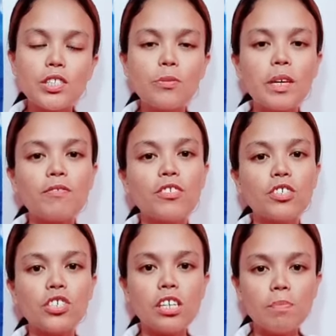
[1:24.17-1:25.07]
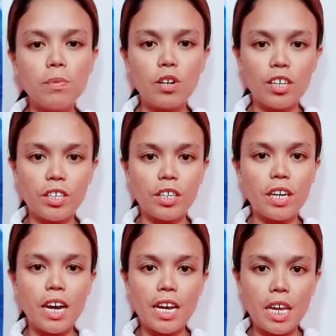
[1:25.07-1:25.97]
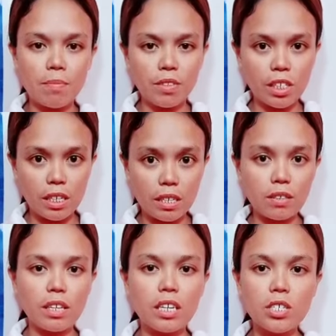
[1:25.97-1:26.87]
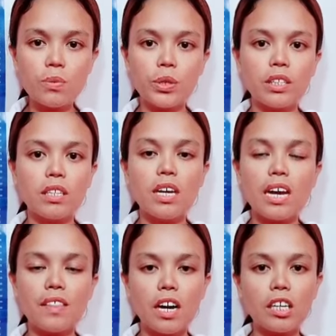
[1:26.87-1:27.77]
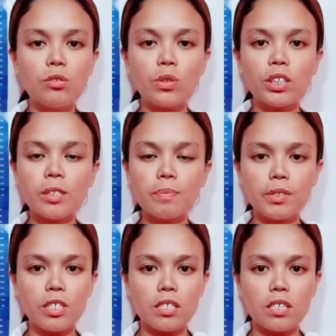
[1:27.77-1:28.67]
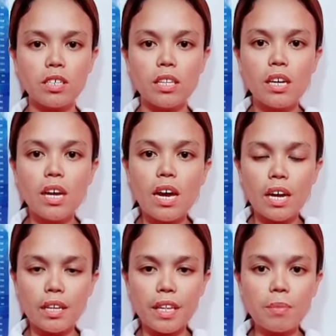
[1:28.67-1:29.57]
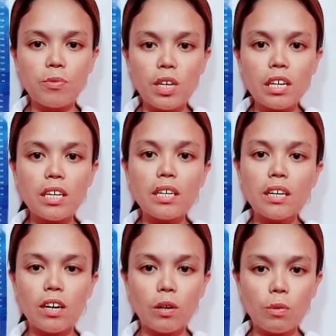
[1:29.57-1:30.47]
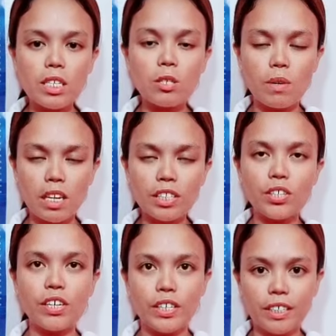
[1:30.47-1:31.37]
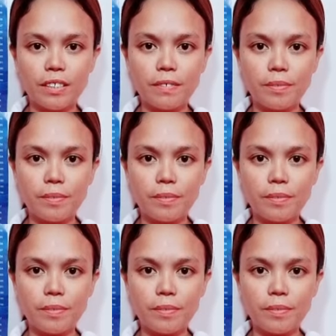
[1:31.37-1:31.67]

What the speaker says: To my future employer, I am trustworthy and hardworking person, and I'm always willing to learn.